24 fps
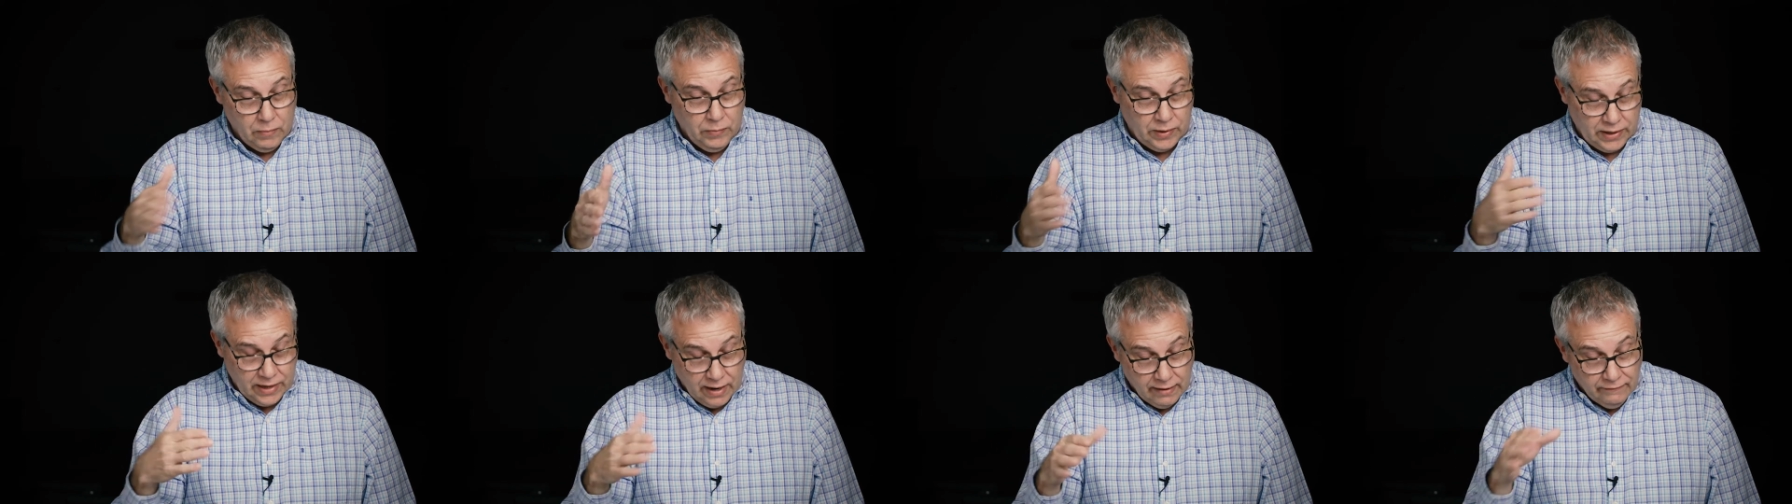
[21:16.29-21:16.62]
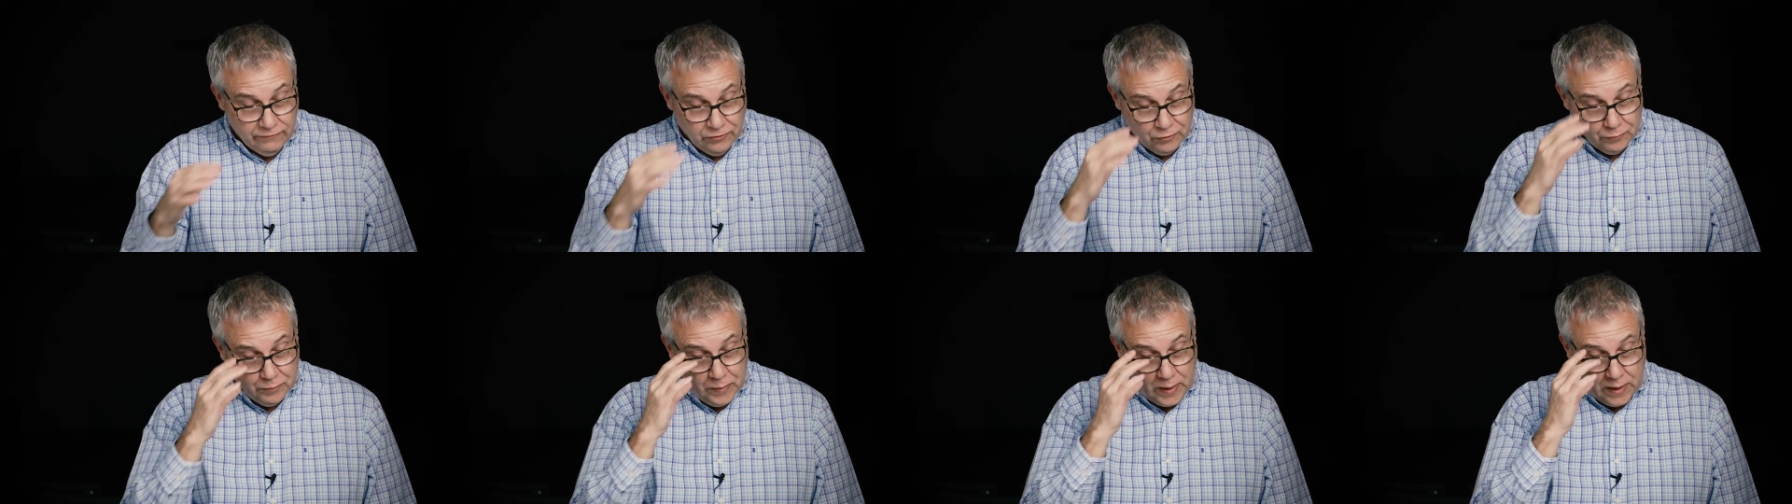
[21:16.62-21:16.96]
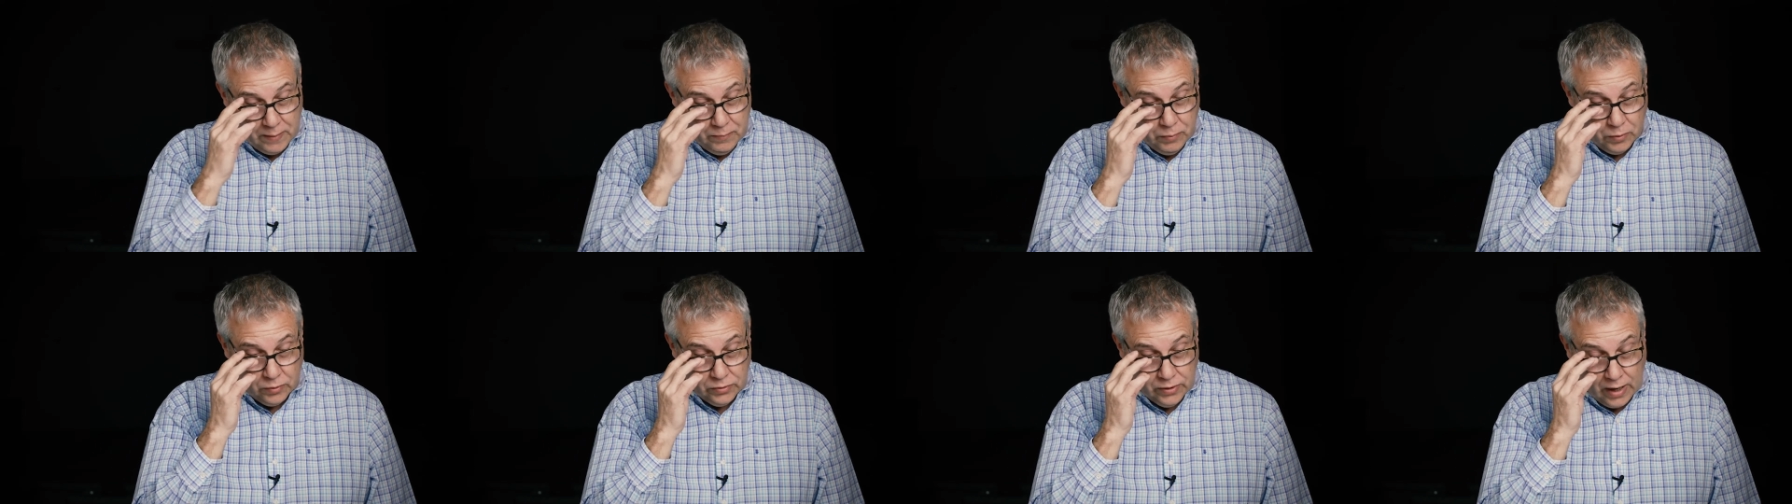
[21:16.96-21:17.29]
we comfort
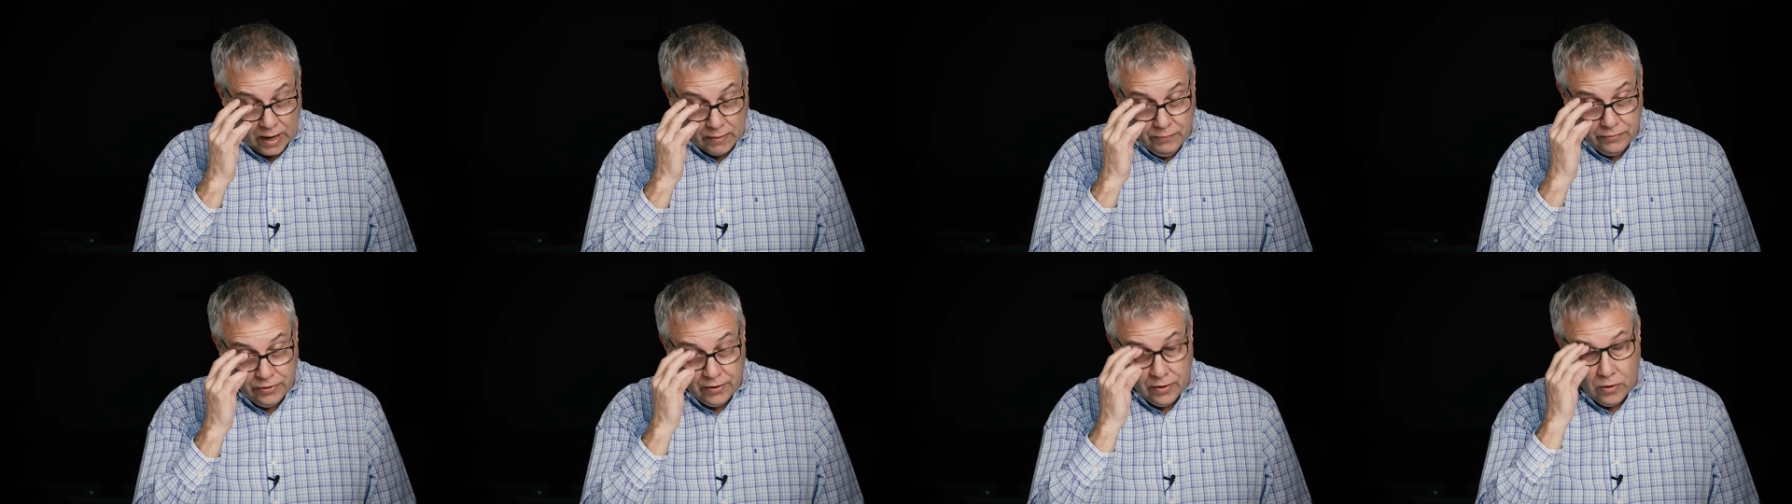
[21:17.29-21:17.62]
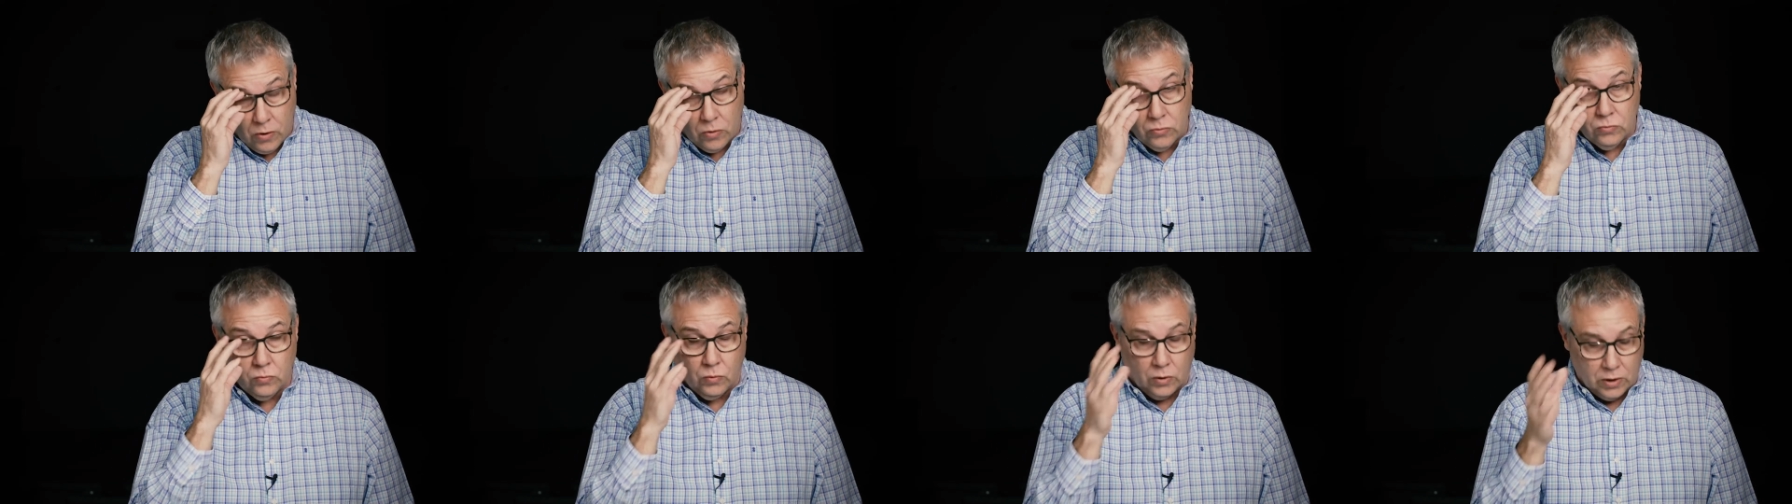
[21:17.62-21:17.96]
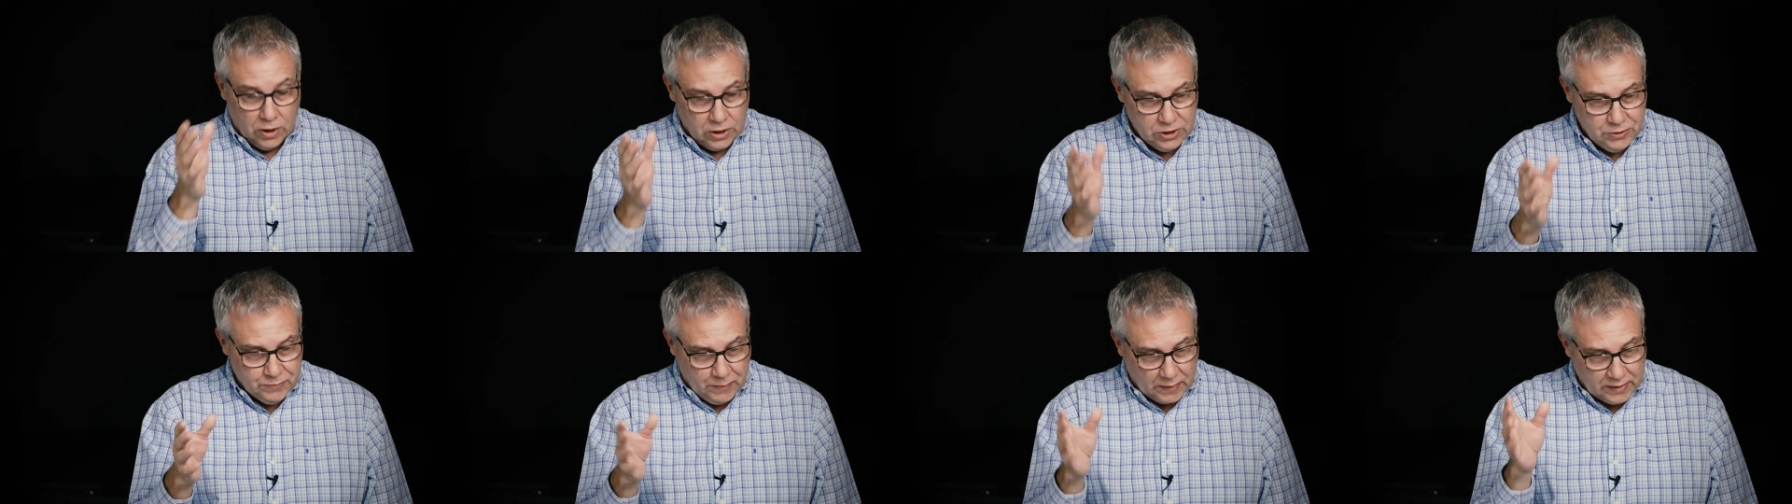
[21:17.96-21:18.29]
people, not with our own
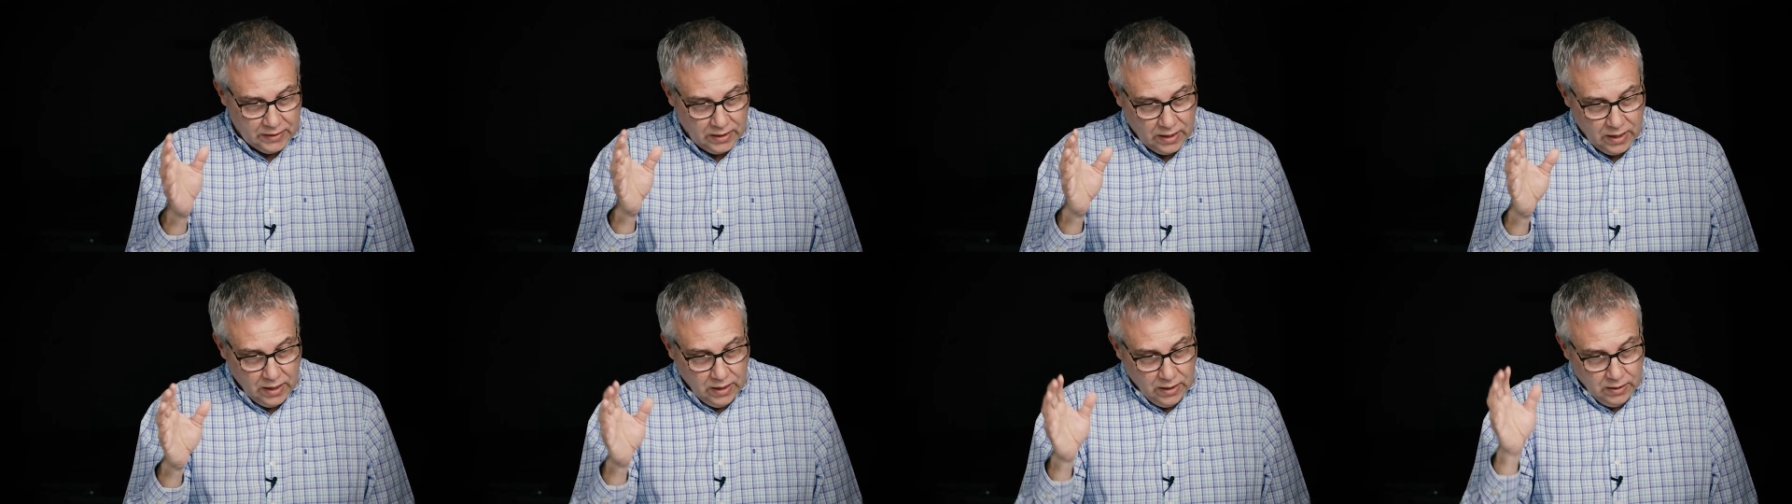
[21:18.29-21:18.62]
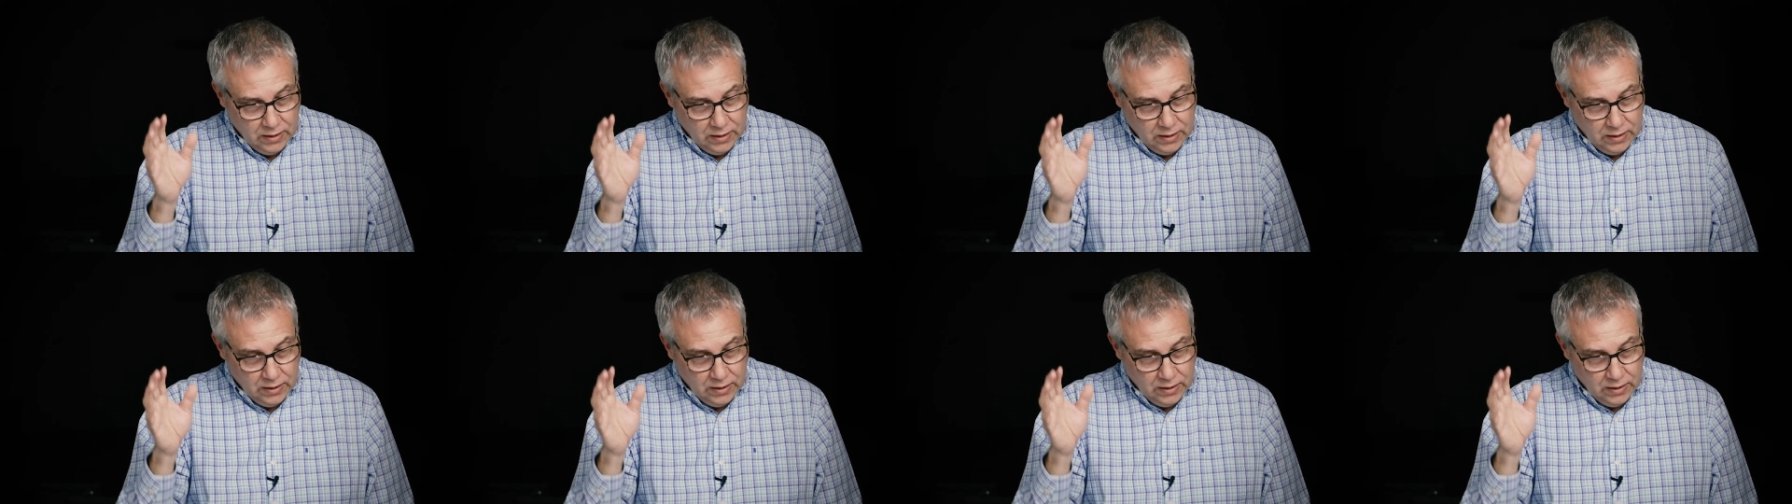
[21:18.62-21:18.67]
words, but,